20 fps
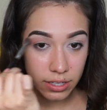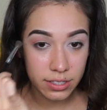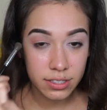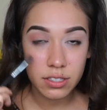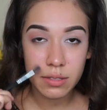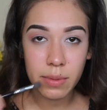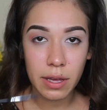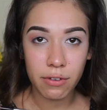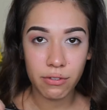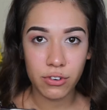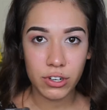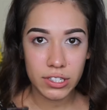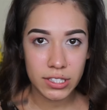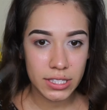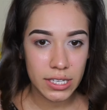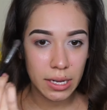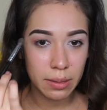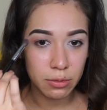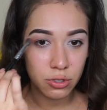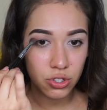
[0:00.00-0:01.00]
This is my
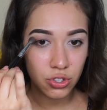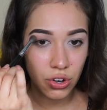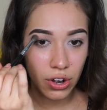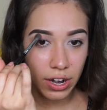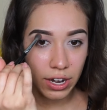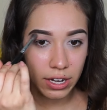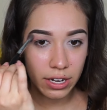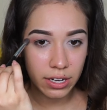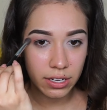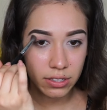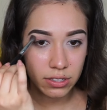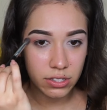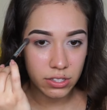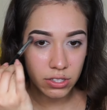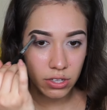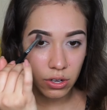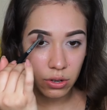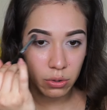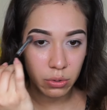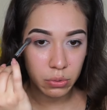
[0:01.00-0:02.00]
first time trying it,
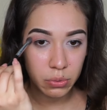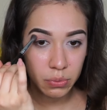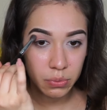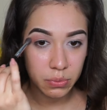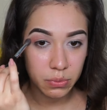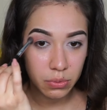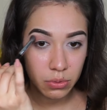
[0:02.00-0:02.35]
so